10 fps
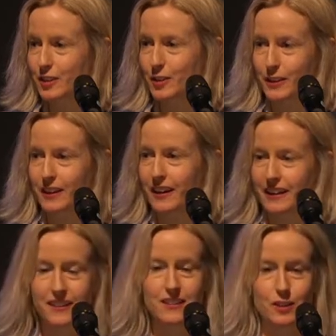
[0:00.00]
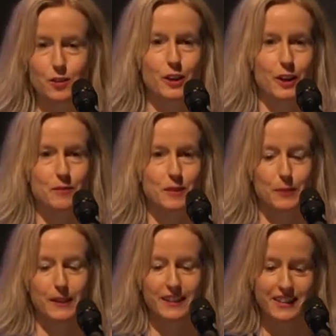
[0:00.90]
to at like two times
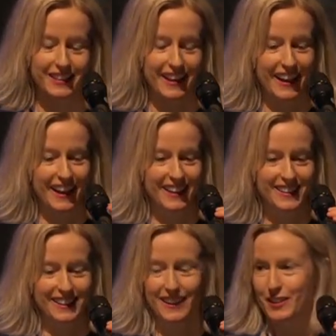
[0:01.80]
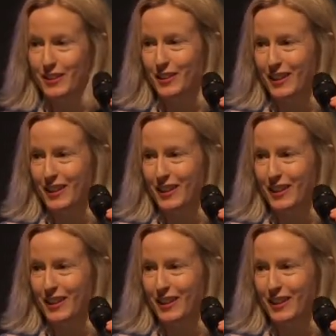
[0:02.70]
speed uh, to get through